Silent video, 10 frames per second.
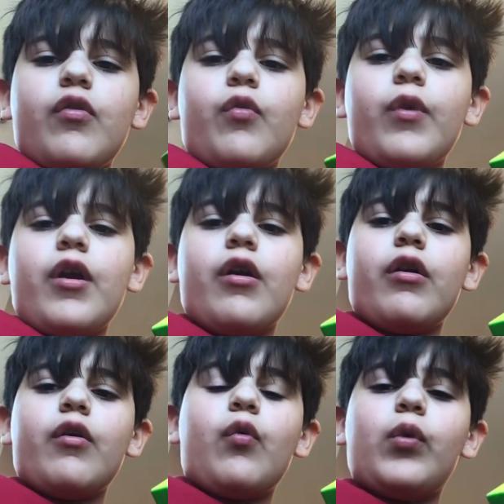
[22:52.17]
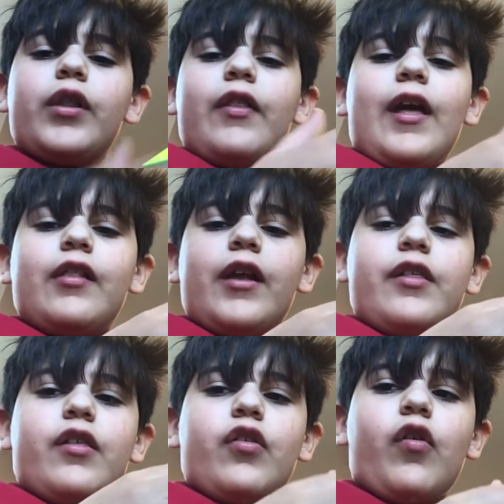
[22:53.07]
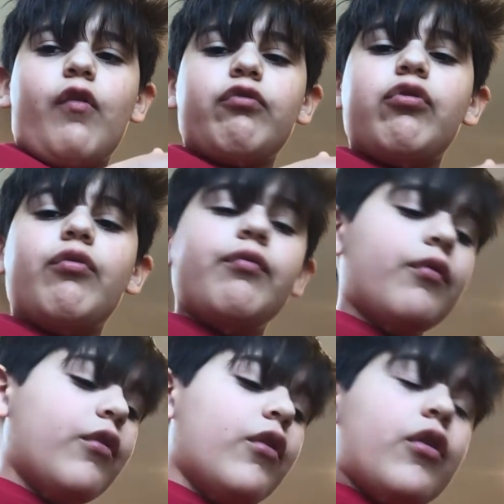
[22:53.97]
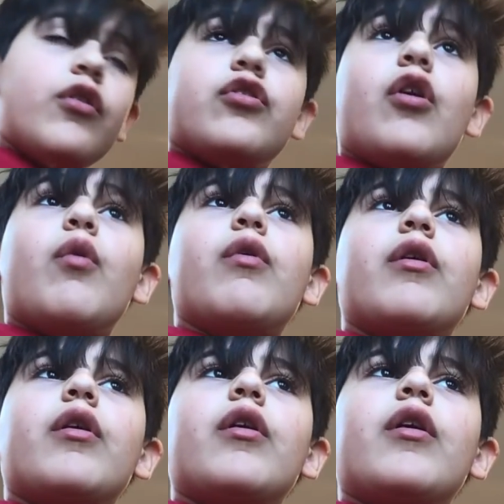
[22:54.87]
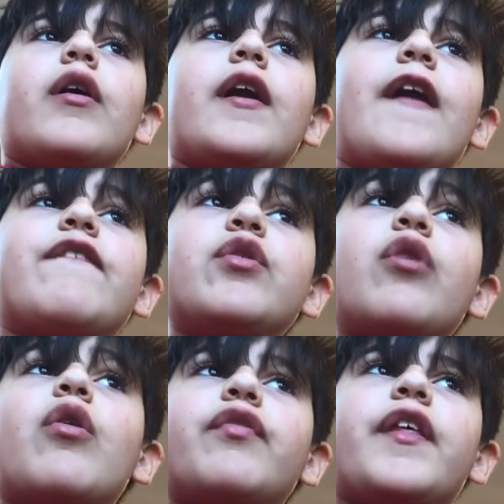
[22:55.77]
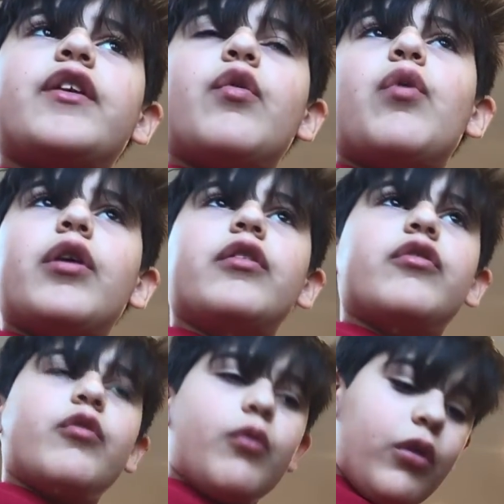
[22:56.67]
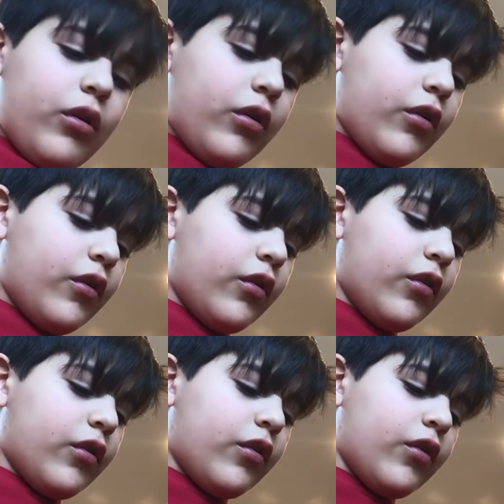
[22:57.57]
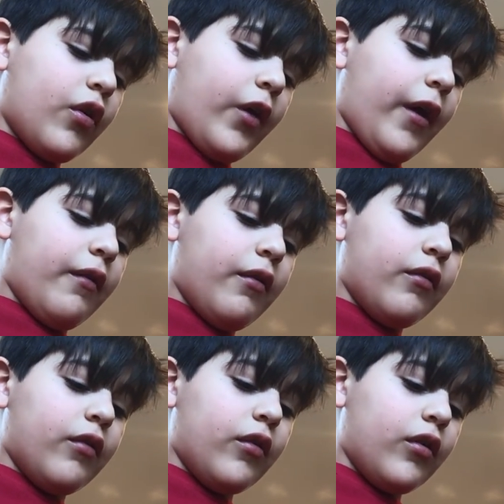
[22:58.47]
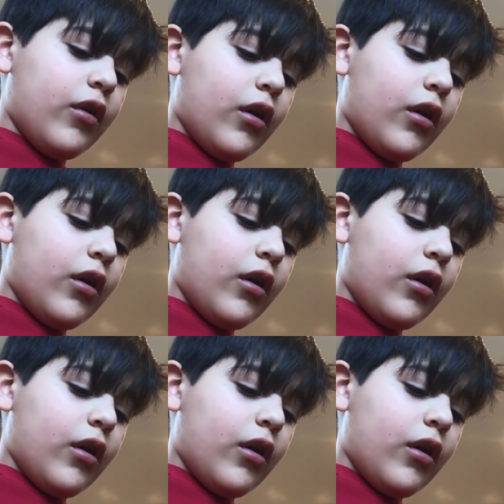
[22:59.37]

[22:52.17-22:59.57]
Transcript: this where one of the headlights is solved. So if you don't, then you'll want to do, okay.